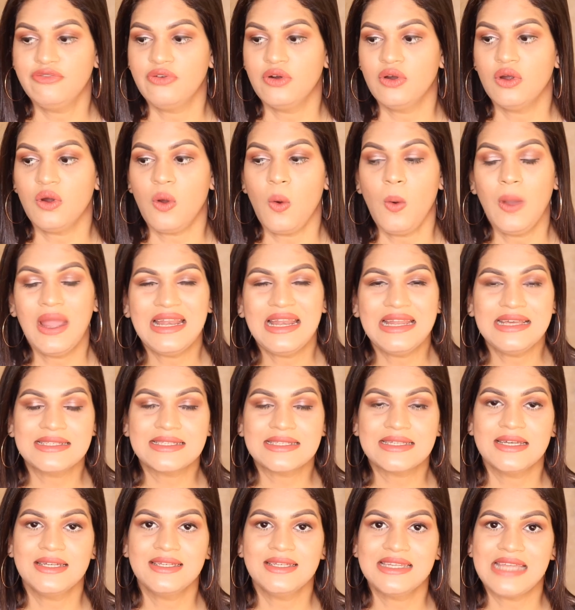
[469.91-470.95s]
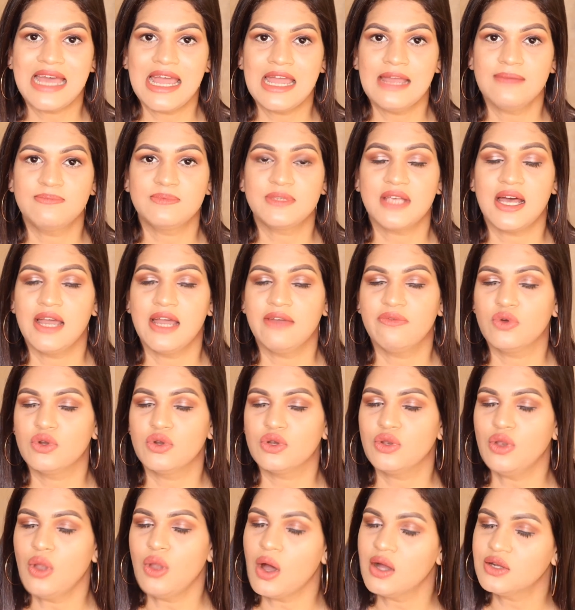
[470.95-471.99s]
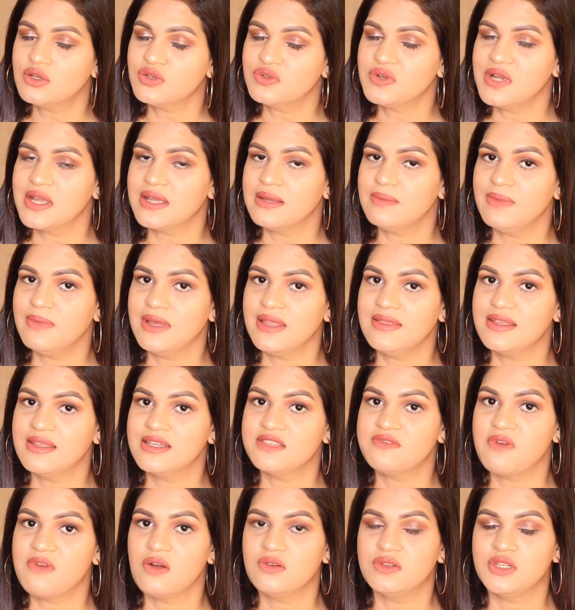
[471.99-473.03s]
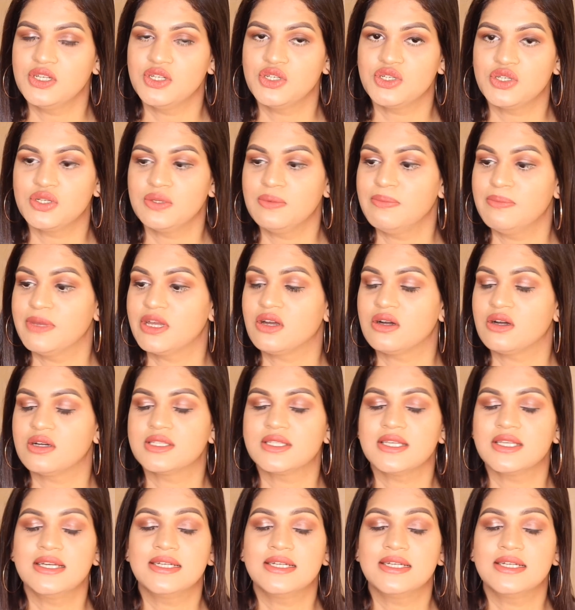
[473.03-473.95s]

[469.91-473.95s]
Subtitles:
For oily skin types, I would not recommend this foundation because